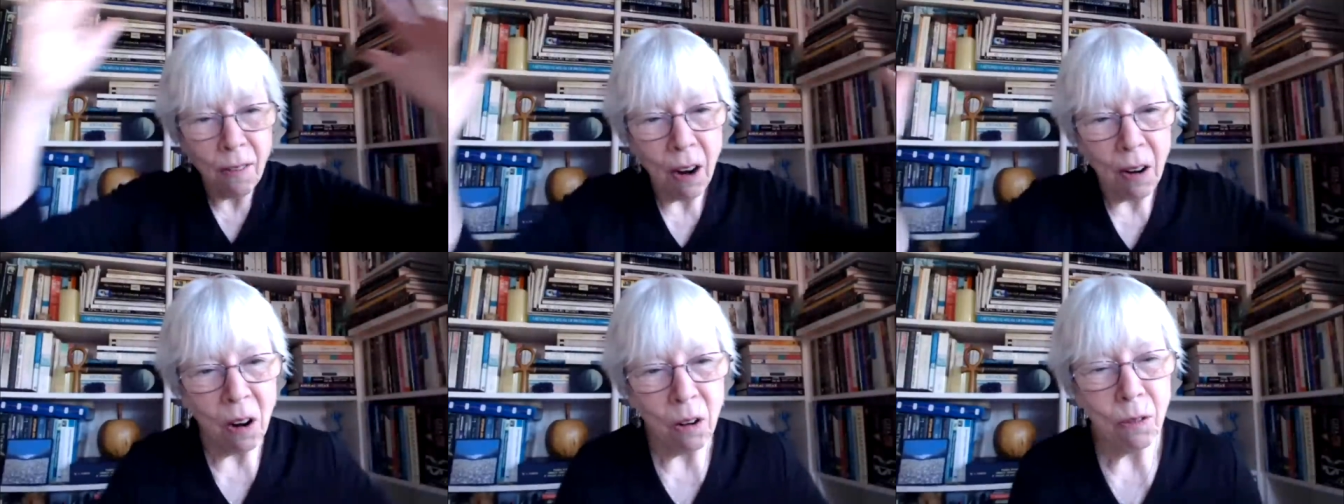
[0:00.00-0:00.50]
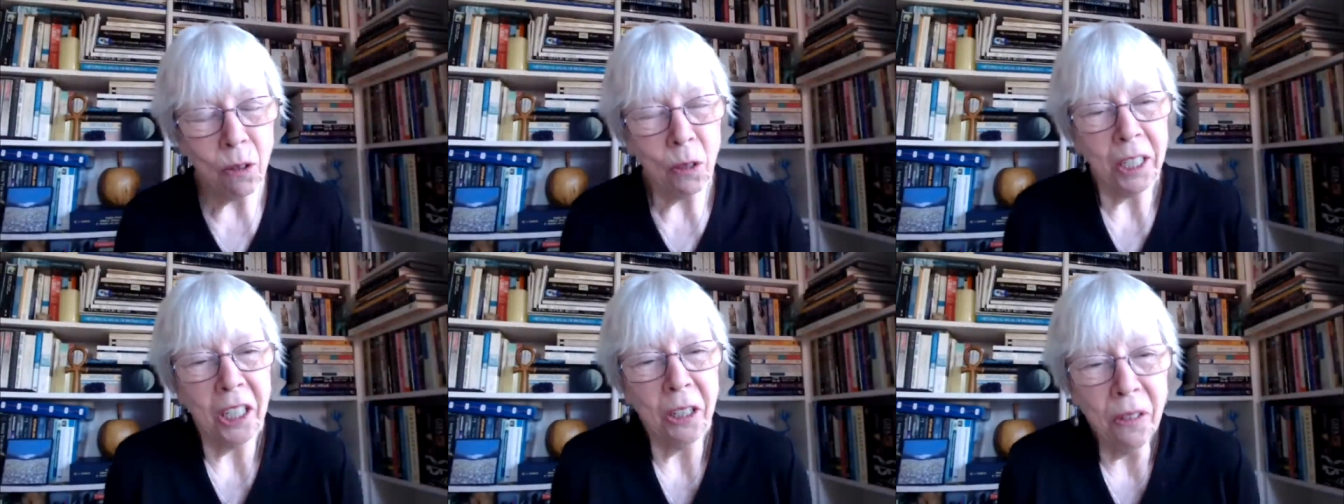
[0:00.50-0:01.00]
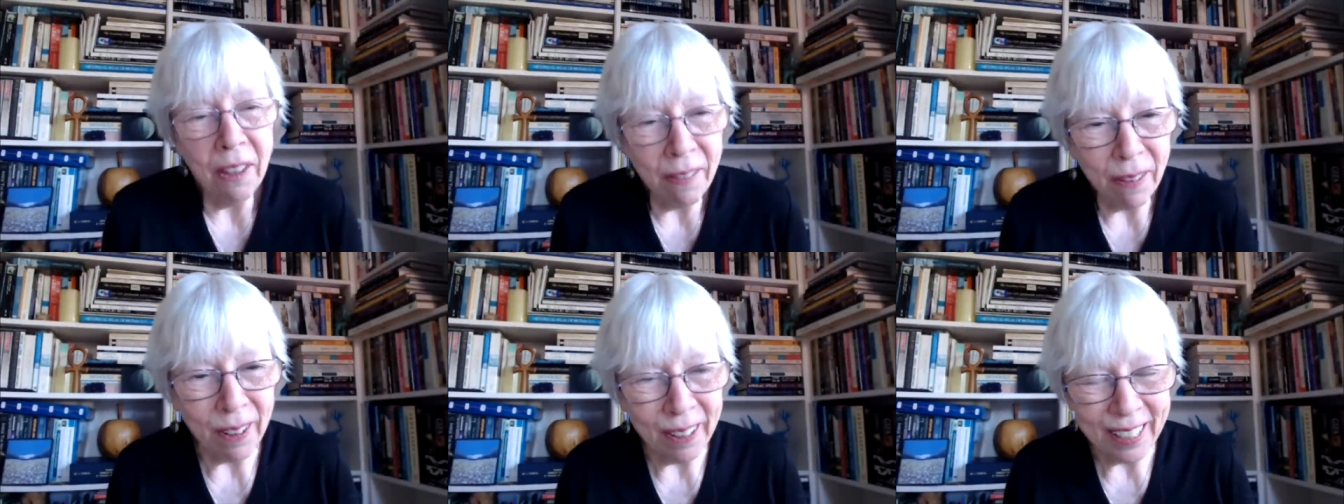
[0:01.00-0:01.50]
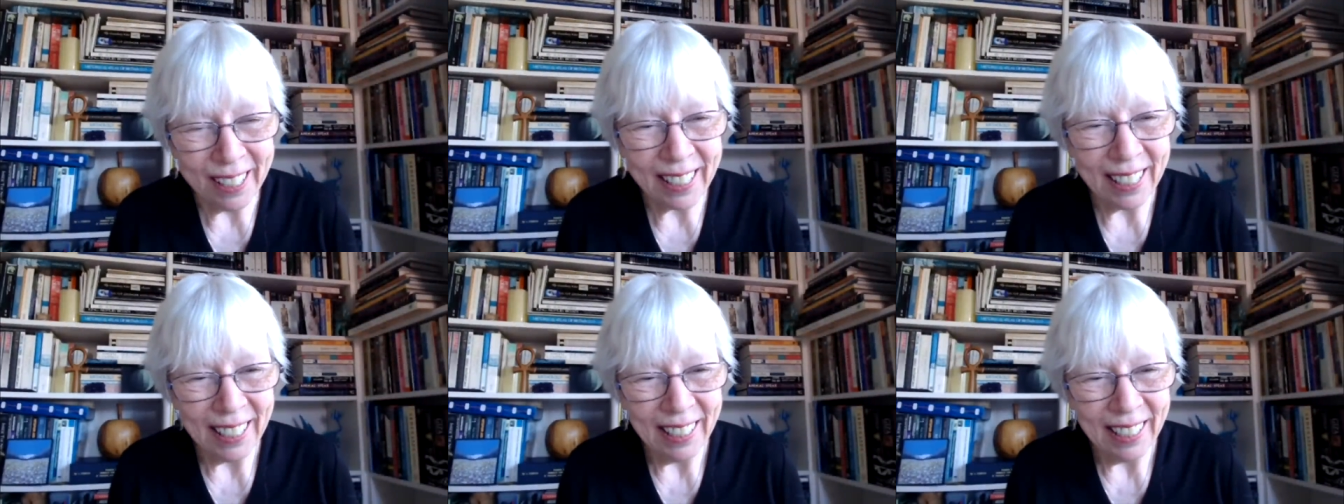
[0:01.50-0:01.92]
our overall universe,